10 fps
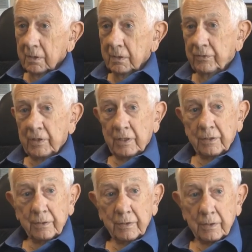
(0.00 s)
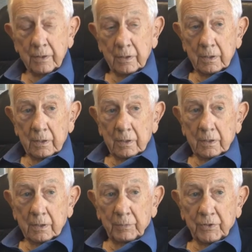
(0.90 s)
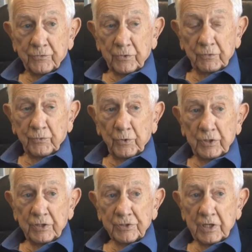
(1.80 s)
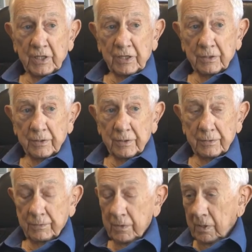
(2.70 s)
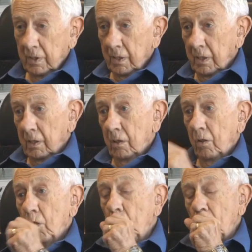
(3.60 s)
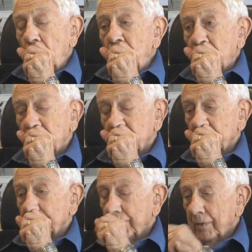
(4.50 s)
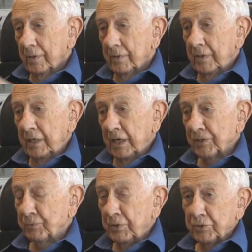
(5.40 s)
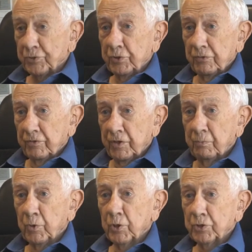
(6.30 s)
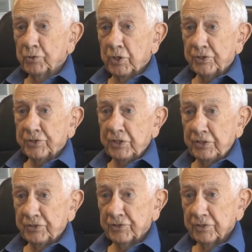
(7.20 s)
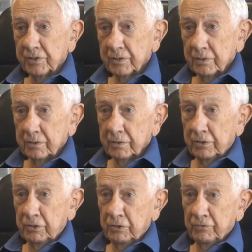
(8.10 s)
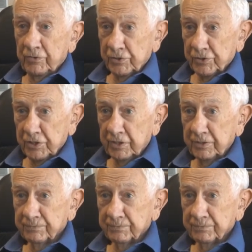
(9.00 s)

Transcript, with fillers: And then, about three or four years later, they asked me to serve on the Board of Trustees at the university,